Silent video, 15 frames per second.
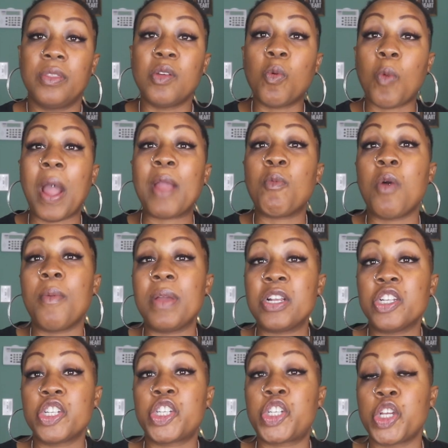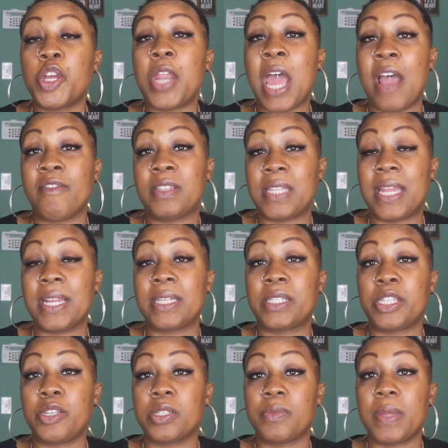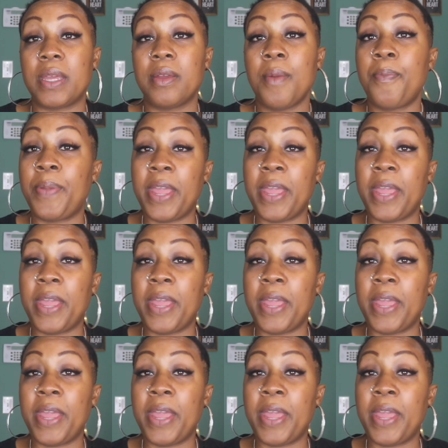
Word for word: the white woman should have said, excuse me,